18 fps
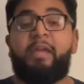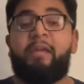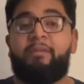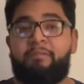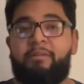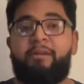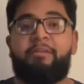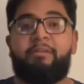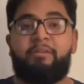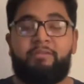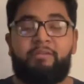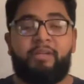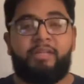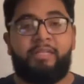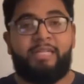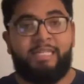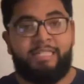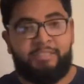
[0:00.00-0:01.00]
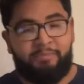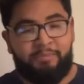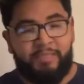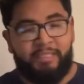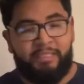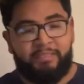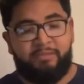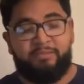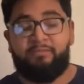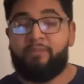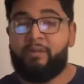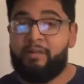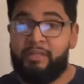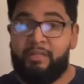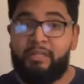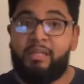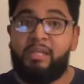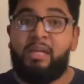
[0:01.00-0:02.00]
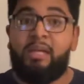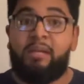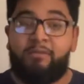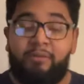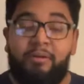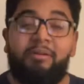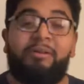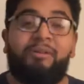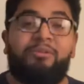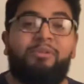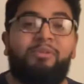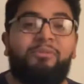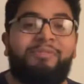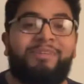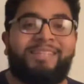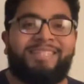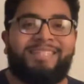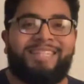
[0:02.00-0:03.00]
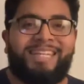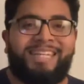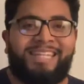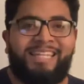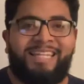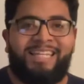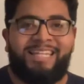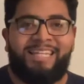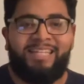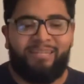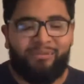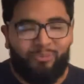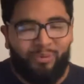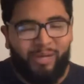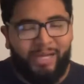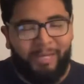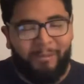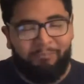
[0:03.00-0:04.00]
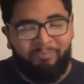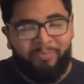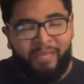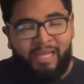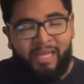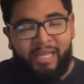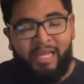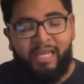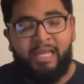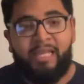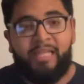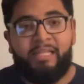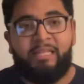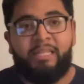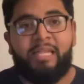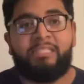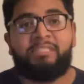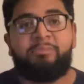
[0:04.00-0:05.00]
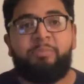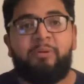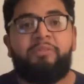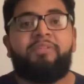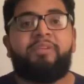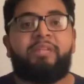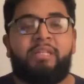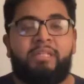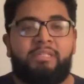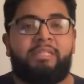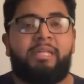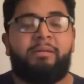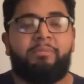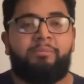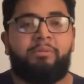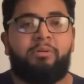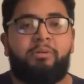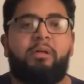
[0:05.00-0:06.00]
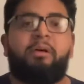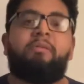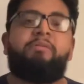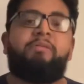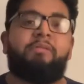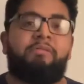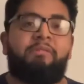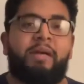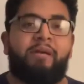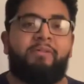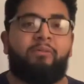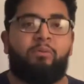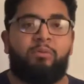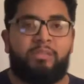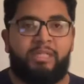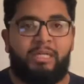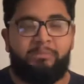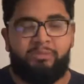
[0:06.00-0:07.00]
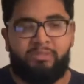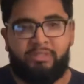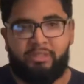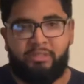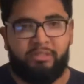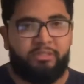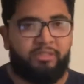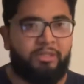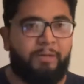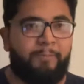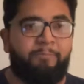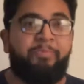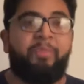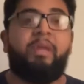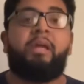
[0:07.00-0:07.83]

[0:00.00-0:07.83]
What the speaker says: Very, very nice piece, and very, very groovy in a way. And that's a perfect example of the 5/4 time signature.